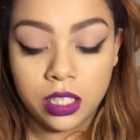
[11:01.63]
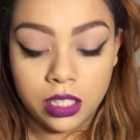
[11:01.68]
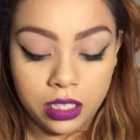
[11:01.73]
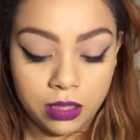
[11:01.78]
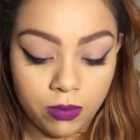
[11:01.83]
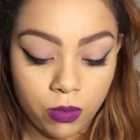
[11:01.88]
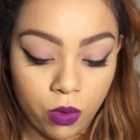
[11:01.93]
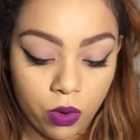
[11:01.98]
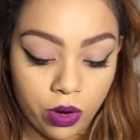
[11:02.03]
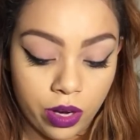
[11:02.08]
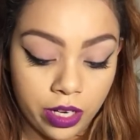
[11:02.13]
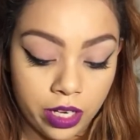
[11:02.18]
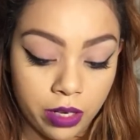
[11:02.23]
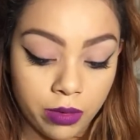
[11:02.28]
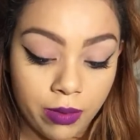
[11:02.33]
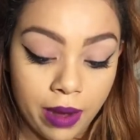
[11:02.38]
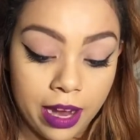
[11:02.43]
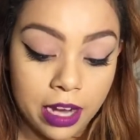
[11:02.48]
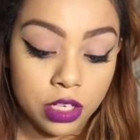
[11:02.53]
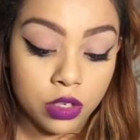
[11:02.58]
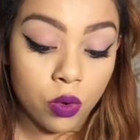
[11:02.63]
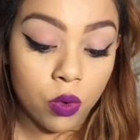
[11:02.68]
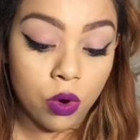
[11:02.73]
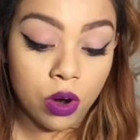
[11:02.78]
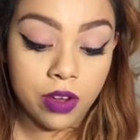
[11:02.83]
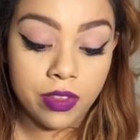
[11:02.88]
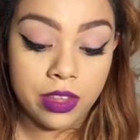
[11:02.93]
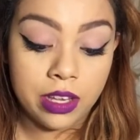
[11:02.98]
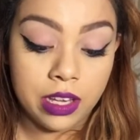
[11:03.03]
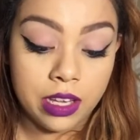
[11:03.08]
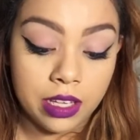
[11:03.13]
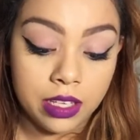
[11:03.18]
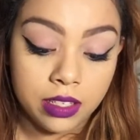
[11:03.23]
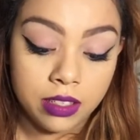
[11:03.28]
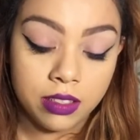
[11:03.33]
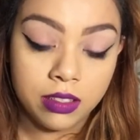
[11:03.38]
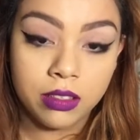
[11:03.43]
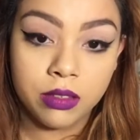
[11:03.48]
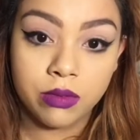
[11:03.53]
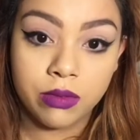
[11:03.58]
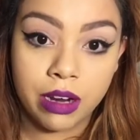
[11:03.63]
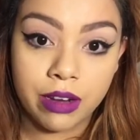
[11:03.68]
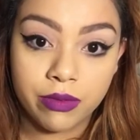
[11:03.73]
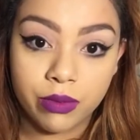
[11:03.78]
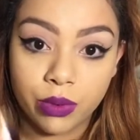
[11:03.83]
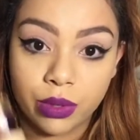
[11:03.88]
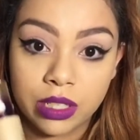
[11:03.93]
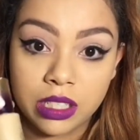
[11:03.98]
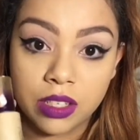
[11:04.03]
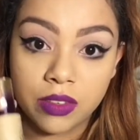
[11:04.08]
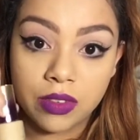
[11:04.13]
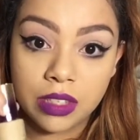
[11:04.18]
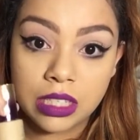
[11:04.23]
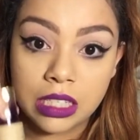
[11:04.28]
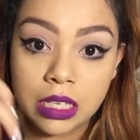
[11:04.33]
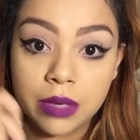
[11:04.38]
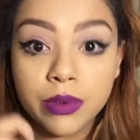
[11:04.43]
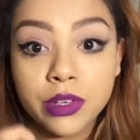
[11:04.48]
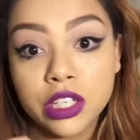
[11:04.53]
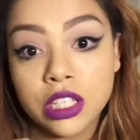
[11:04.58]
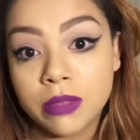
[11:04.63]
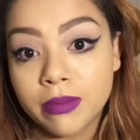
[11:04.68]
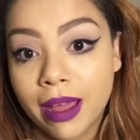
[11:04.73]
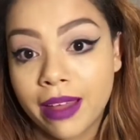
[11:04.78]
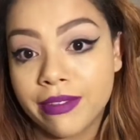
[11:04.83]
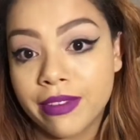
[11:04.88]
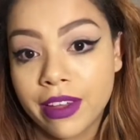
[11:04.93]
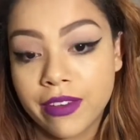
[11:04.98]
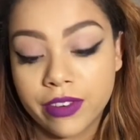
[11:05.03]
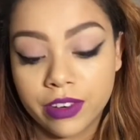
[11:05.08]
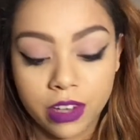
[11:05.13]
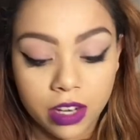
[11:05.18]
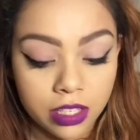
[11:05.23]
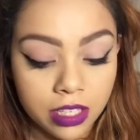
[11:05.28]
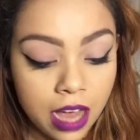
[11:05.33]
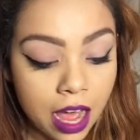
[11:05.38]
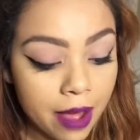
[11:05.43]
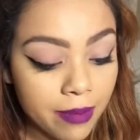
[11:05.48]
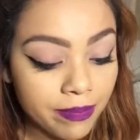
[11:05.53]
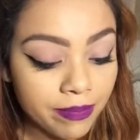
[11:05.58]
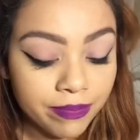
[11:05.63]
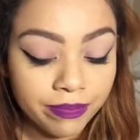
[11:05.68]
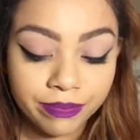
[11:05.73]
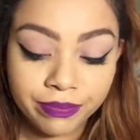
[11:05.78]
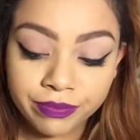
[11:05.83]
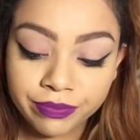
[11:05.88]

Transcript: is more in your range, or the Rainforest of the Sea, which is my favorite all time.